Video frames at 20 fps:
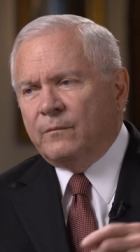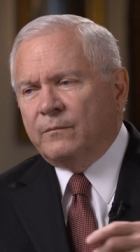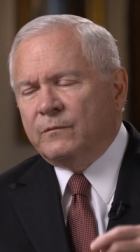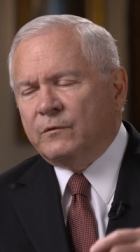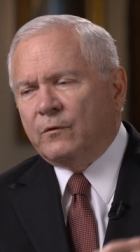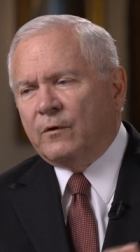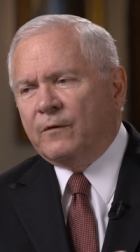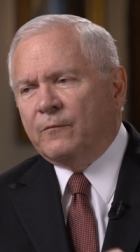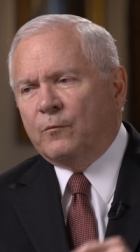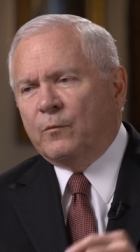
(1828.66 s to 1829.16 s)

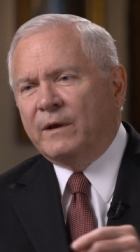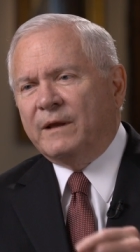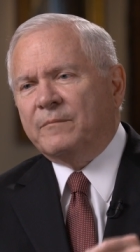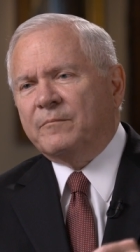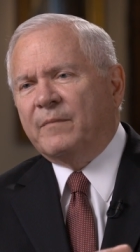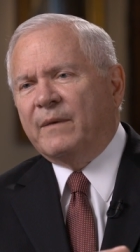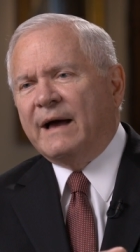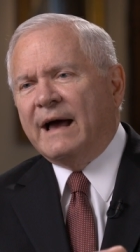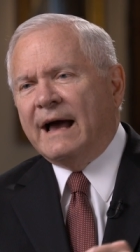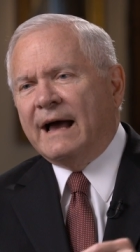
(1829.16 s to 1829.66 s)
sort of
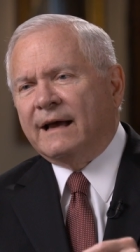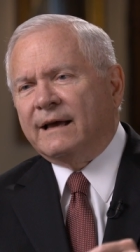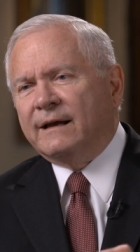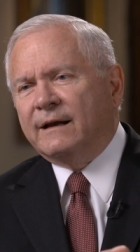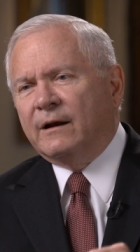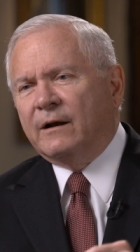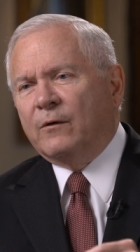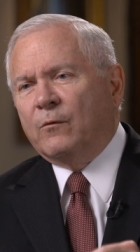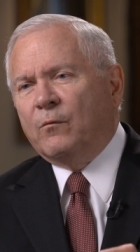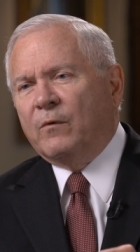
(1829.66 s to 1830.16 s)
went back
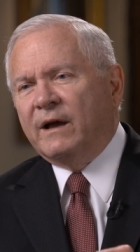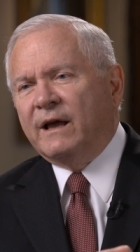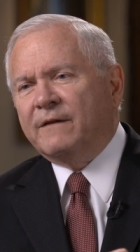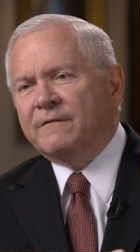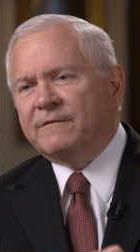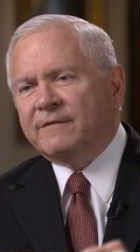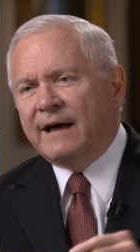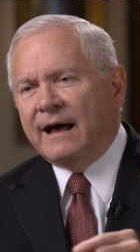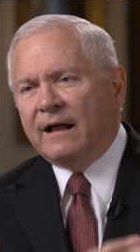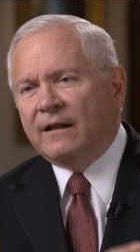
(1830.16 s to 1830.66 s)
and in a way
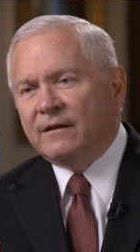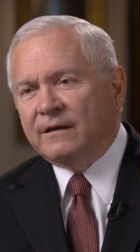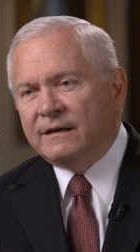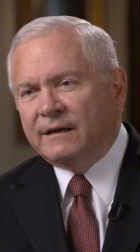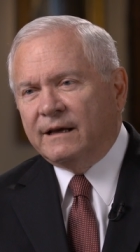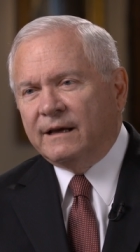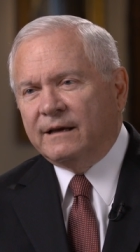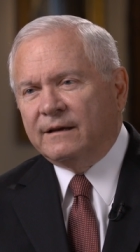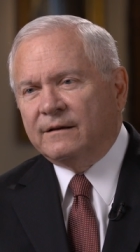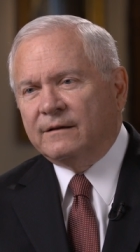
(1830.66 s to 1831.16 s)

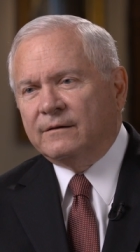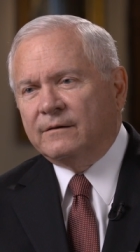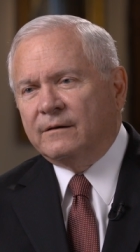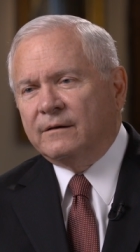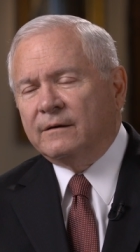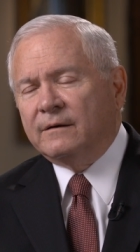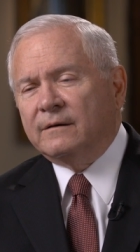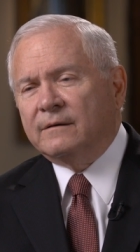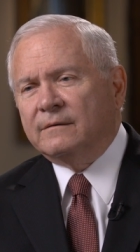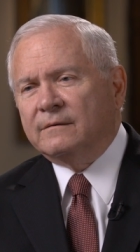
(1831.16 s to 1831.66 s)
validated
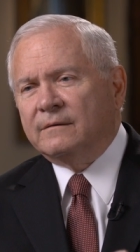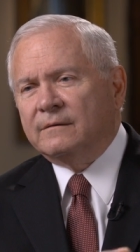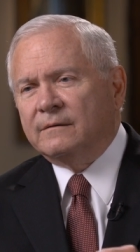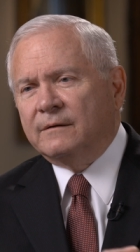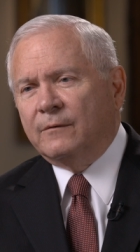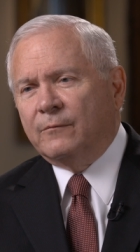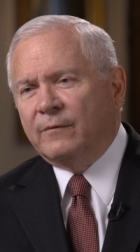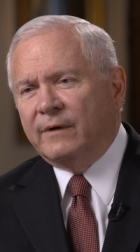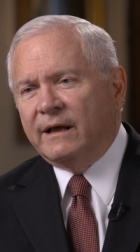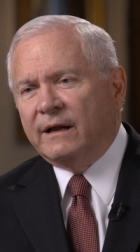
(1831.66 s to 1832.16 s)
the
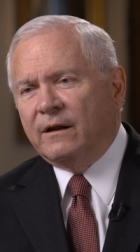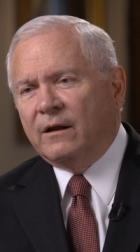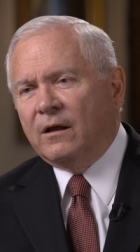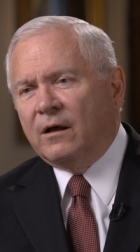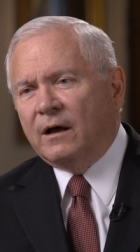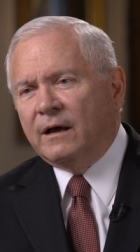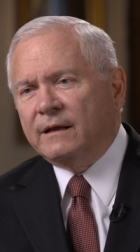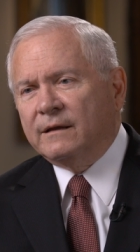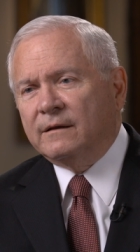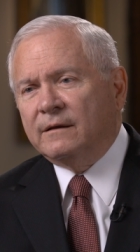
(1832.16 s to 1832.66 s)
the red
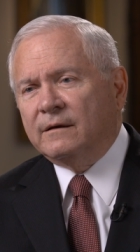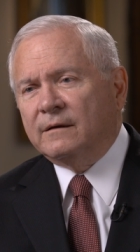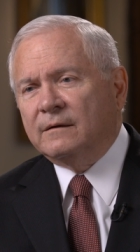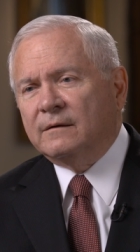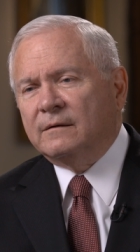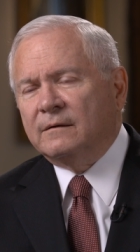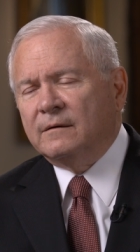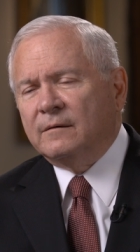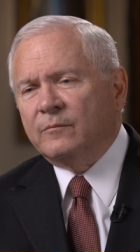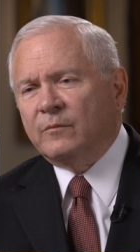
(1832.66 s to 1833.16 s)
line that
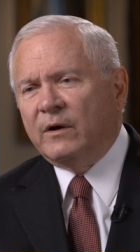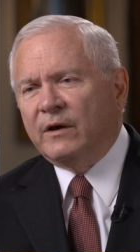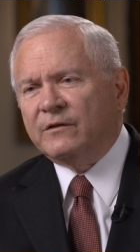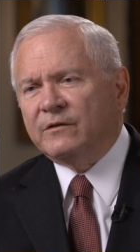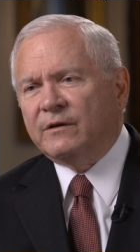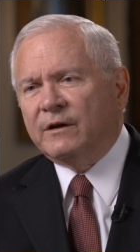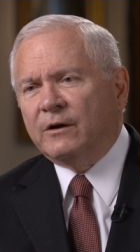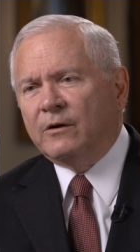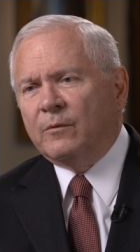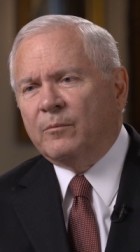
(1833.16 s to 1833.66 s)

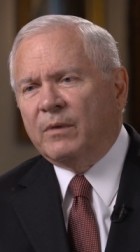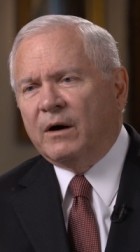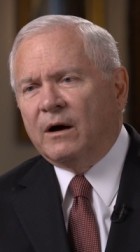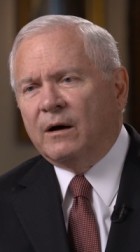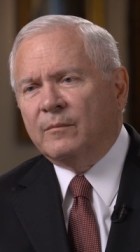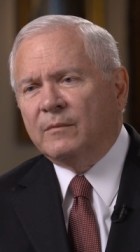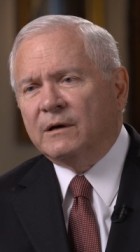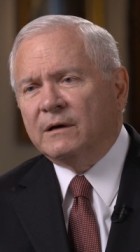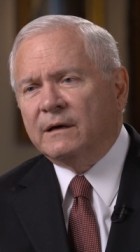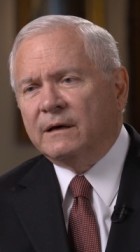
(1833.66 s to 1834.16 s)
President
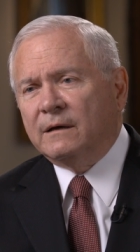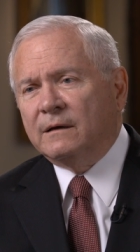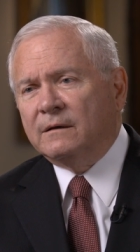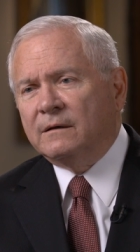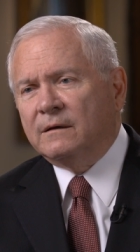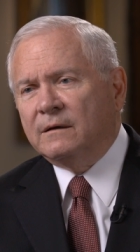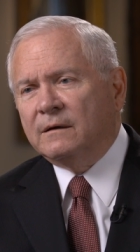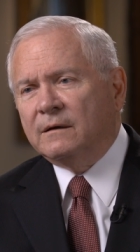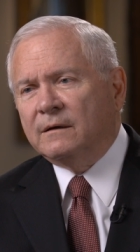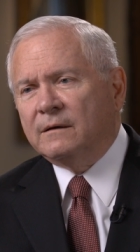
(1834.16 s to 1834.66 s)
Obama had
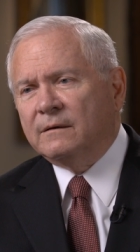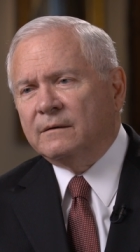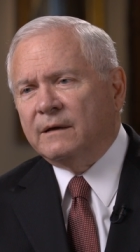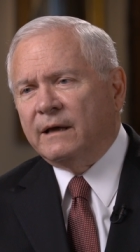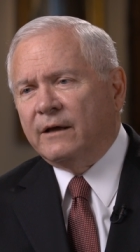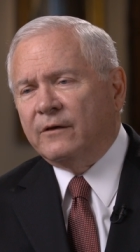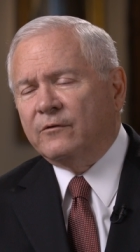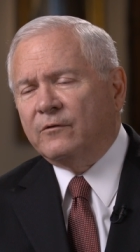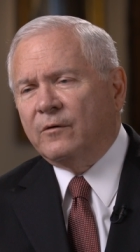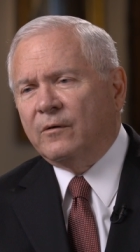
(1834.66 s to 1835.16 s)
uh,
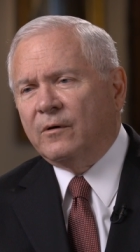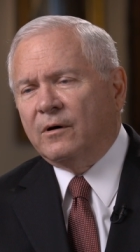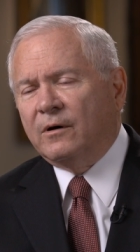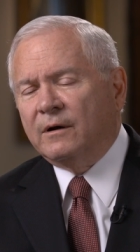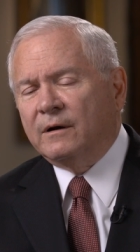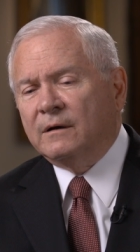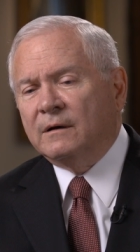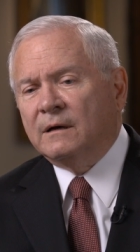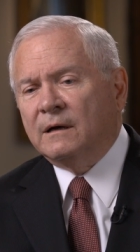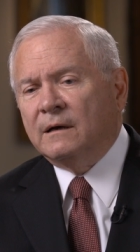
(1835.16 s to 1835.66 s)
had
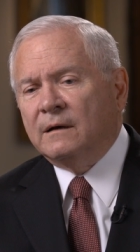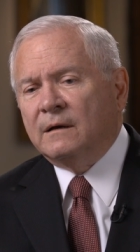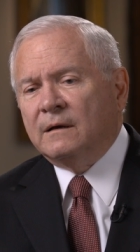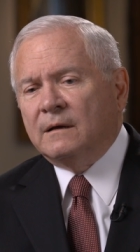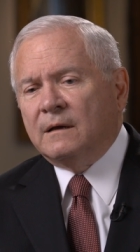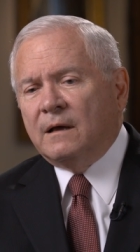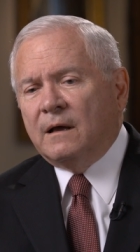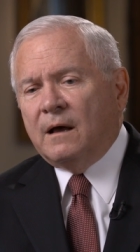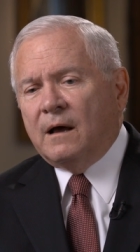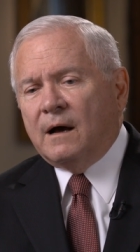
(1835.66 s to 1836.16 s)
drawn.
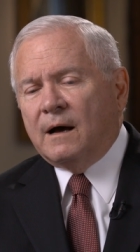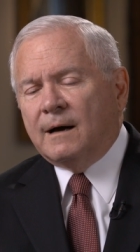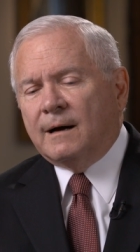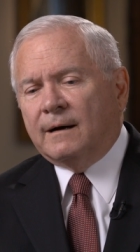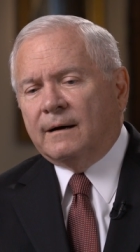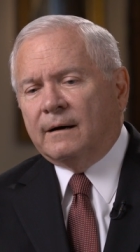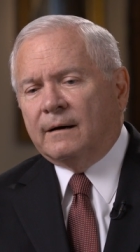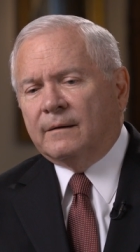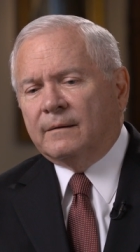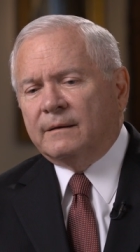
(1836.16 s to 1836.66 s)

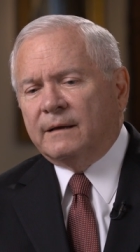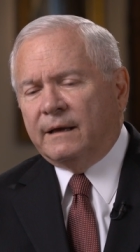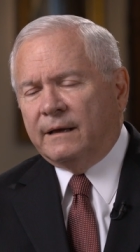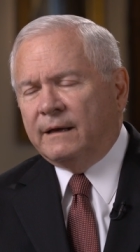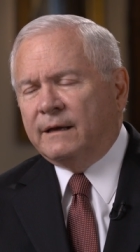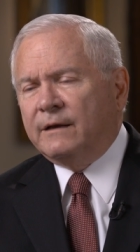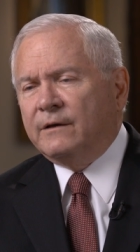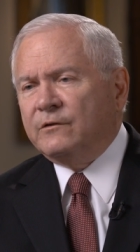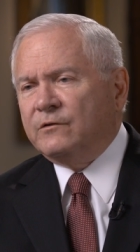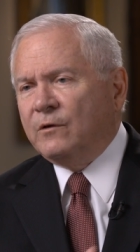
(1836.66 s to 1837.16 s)
Uh,
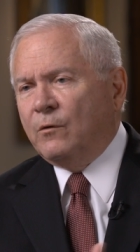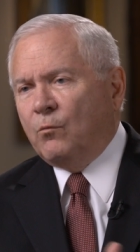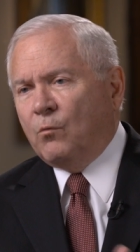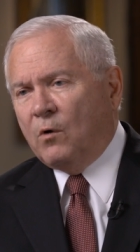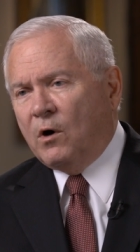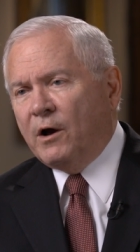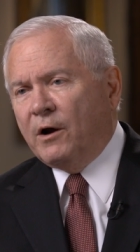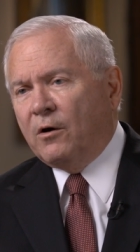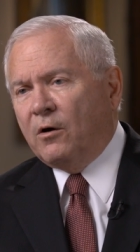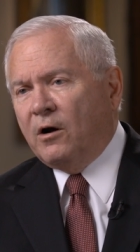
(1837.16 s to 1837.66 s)
it is a
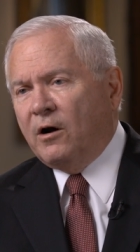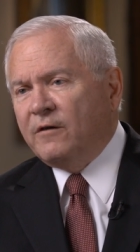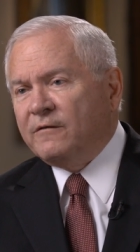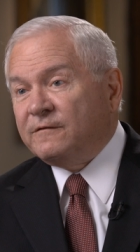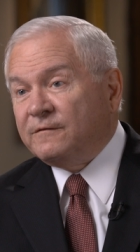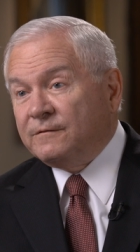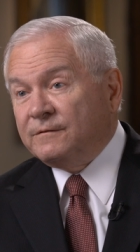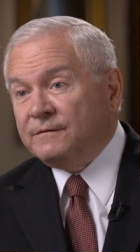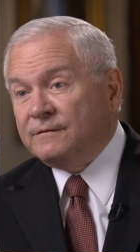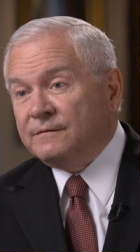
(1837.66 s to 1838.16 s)

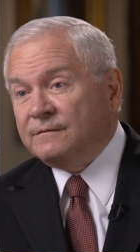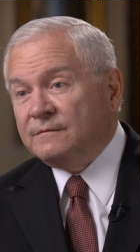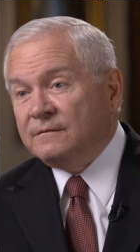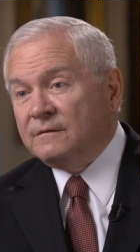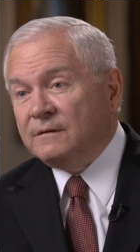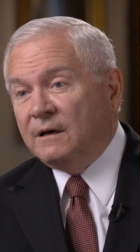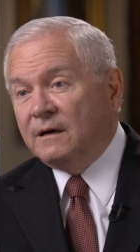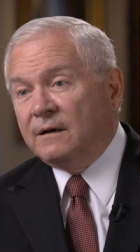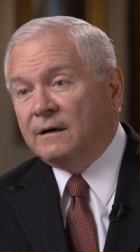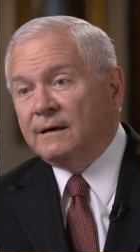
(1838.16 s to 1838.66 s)
one-off.
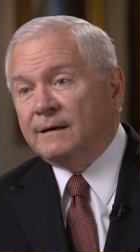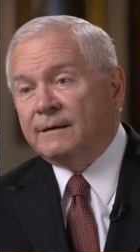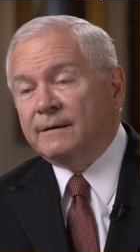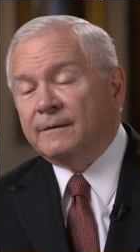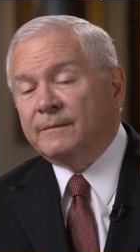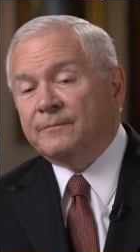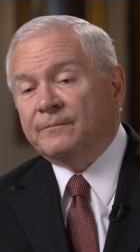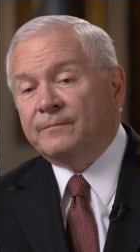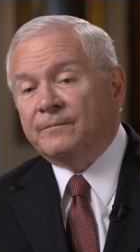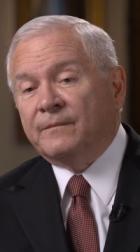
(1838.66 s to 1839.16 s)

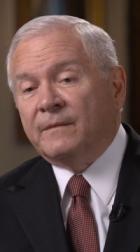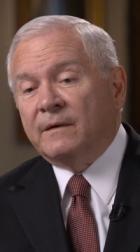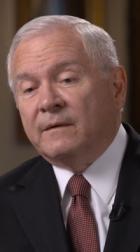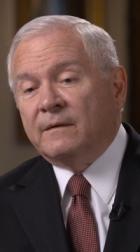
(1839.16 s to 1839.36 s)
Um,